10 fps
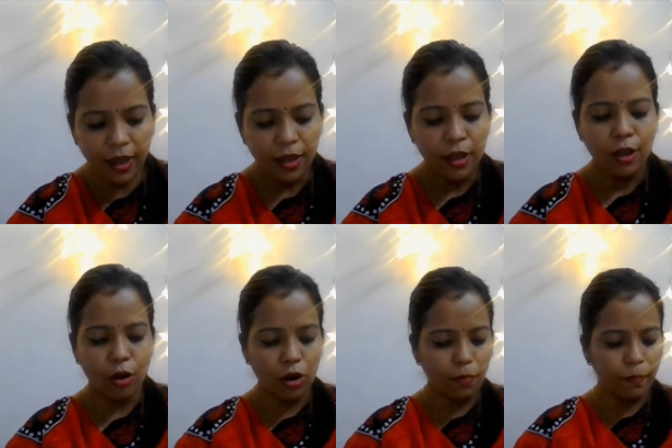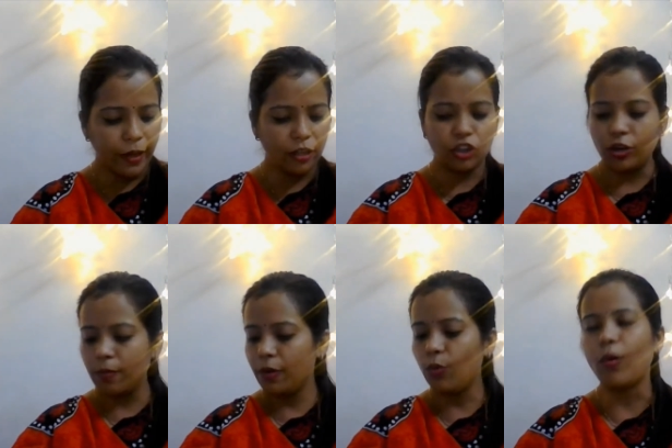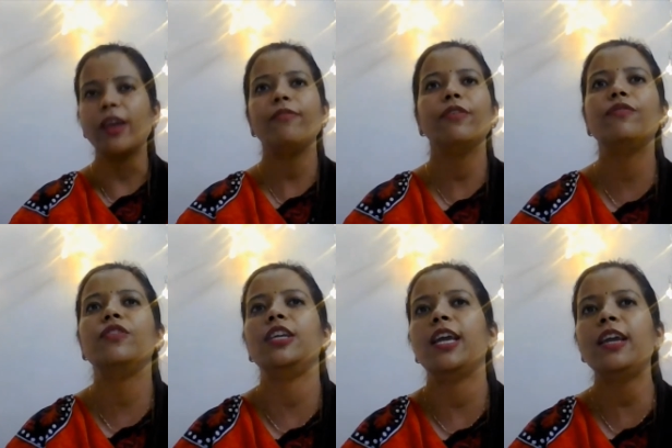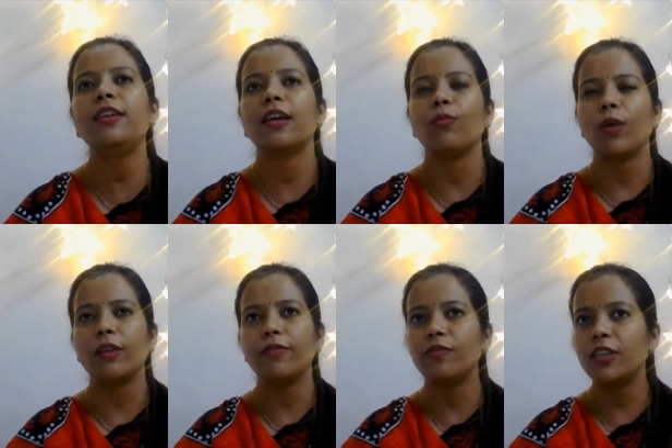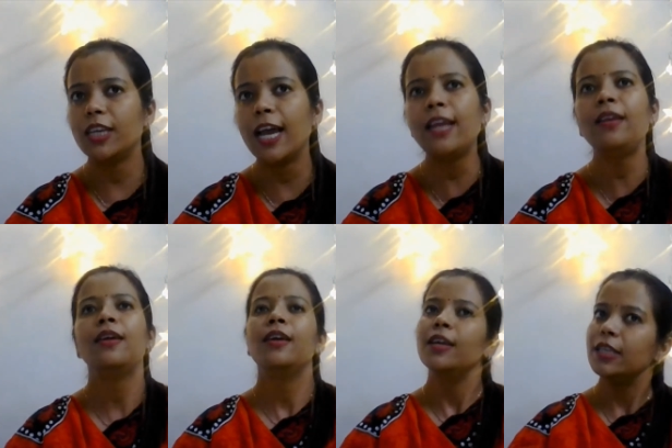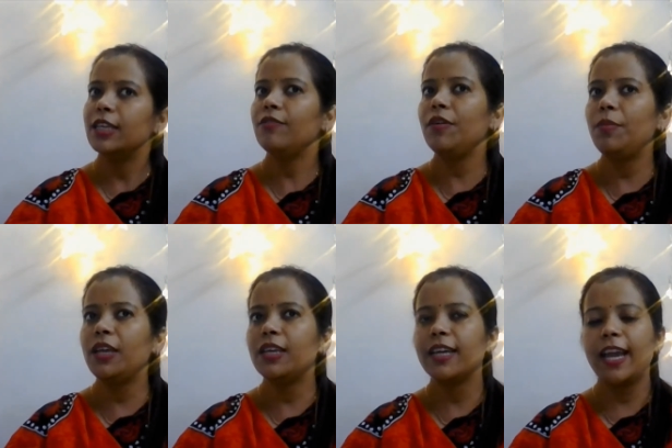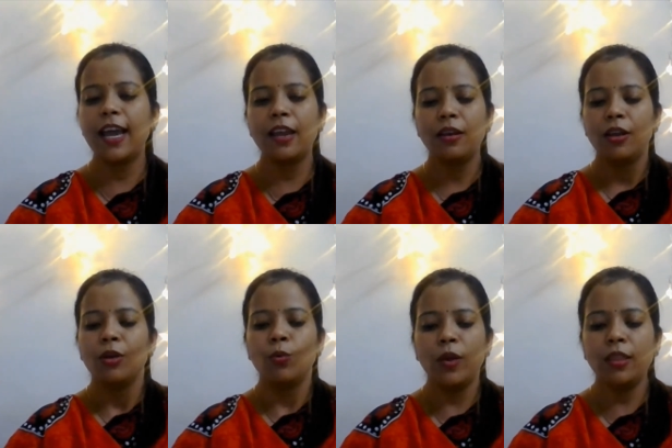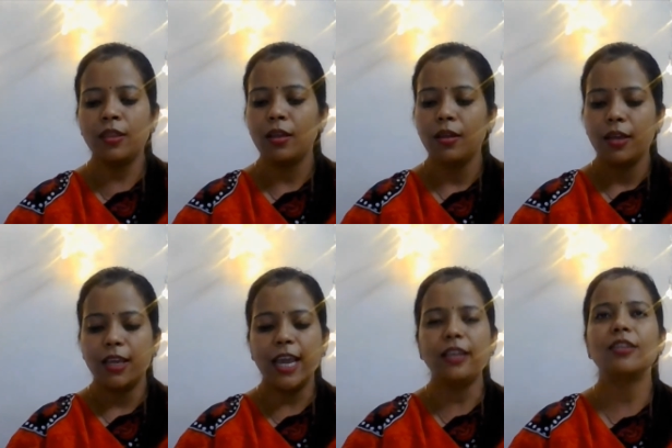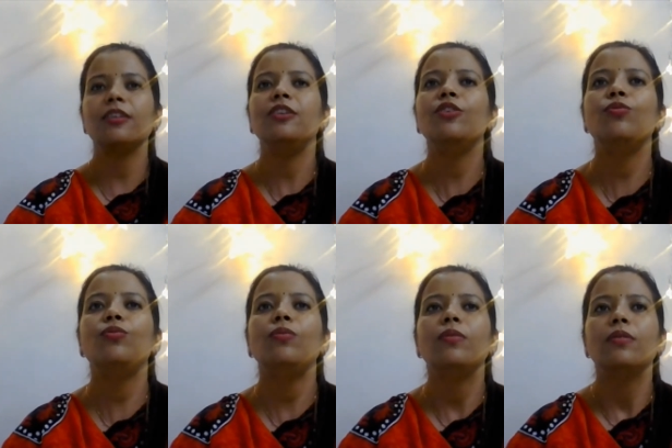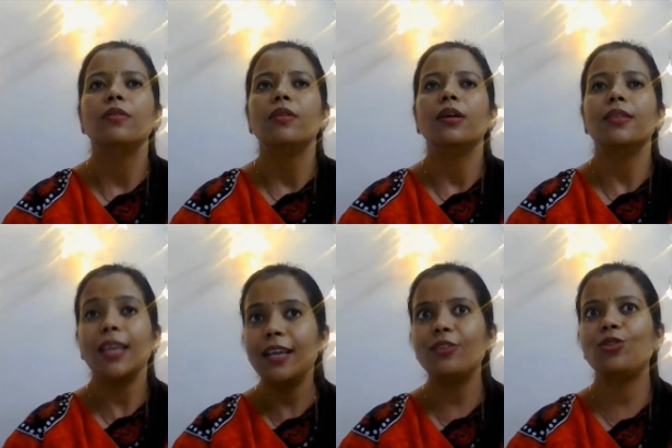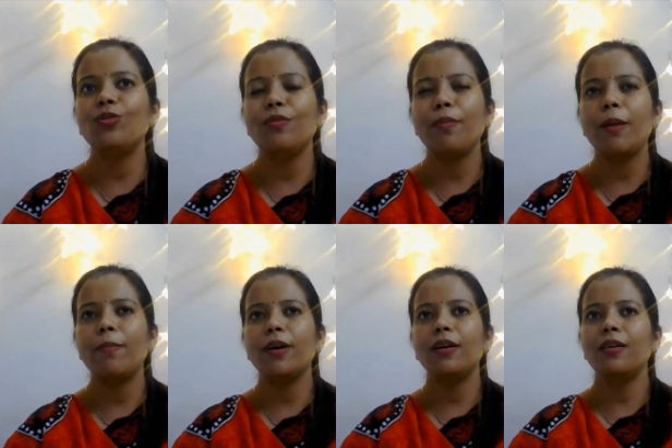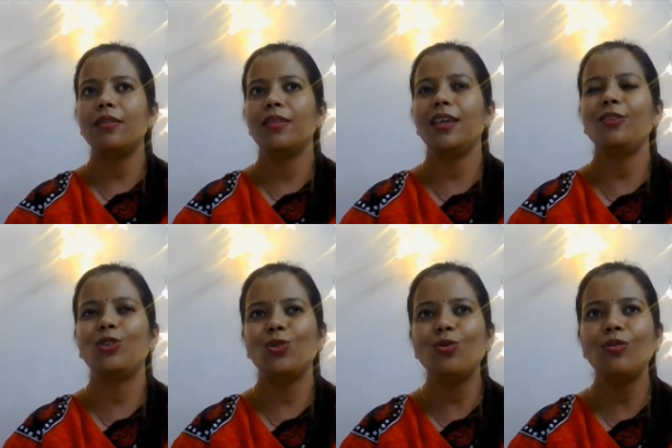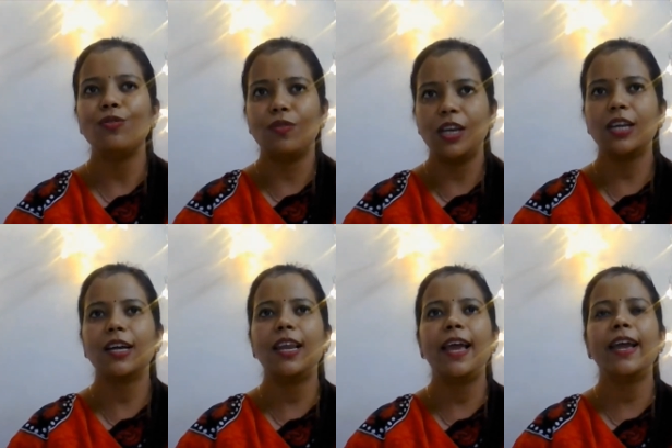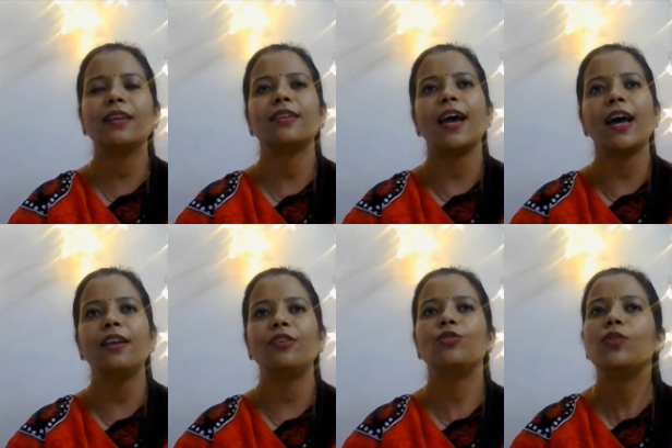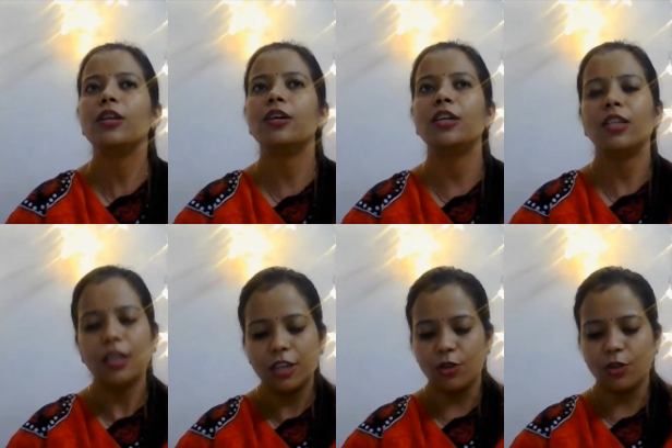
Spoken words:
on page number 158 and 159. Till we meet again with yet new things to remember, things to recollect and to learn new.